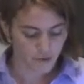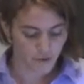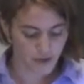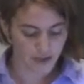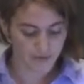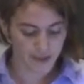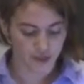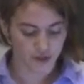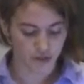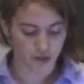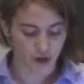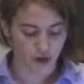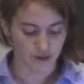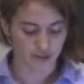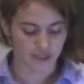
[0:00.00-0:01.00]
Fundamental to
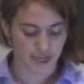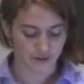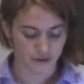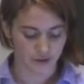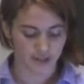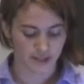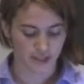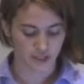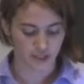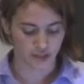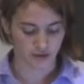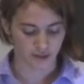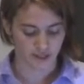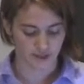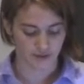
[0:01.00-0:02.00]
all the diverse
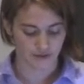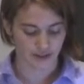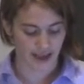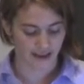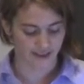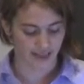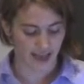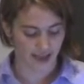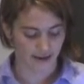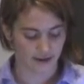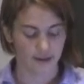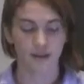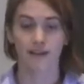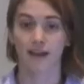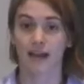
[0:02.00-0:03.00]
issues is the fact
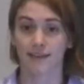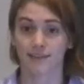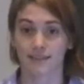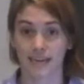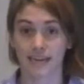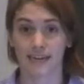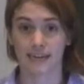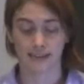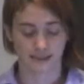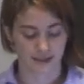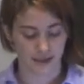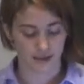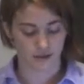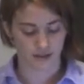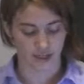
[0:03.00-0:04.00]
that, as stated in the
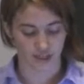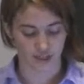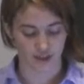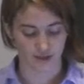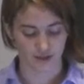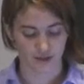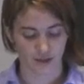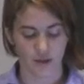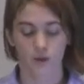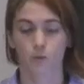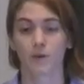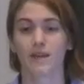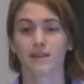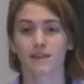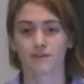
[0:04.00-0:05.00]
declaration,
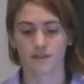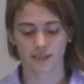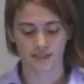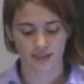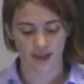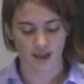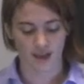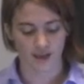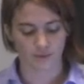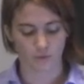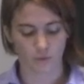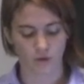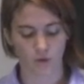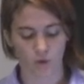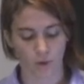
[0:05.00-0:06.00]
we live in a time
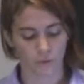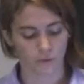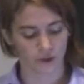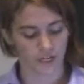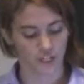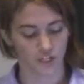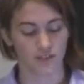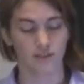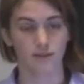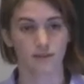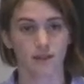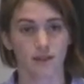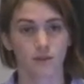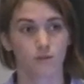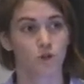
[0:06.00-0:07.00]
when corporations,
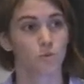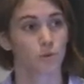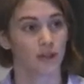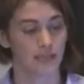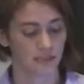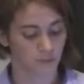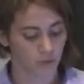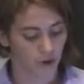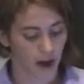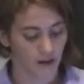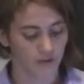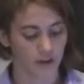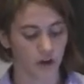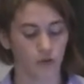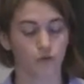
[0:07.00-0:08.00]
which place
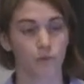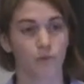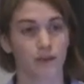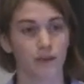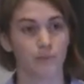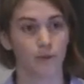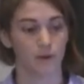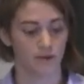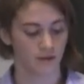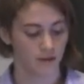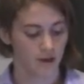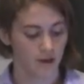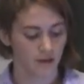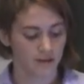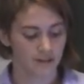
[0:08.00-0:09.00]
profit over
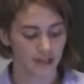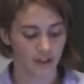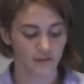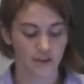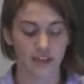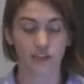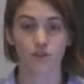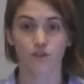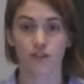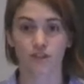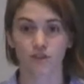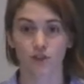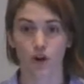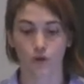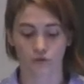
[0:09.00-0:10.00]
people,
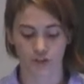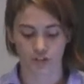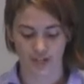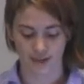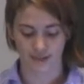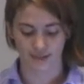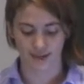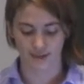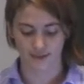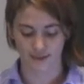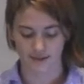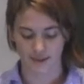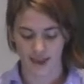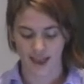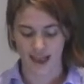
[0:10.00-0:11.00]
self-interest over
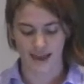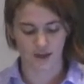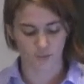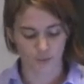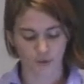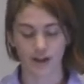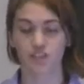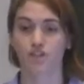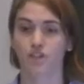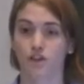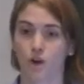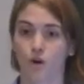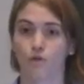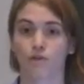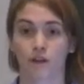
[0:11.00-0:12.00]
justice, and oppression
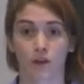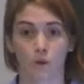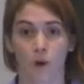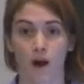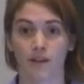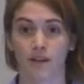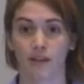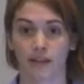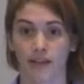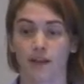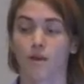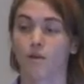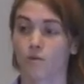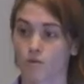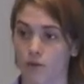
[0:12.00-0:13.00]
over equality,
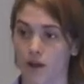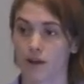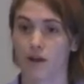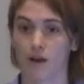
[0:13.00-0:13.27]
run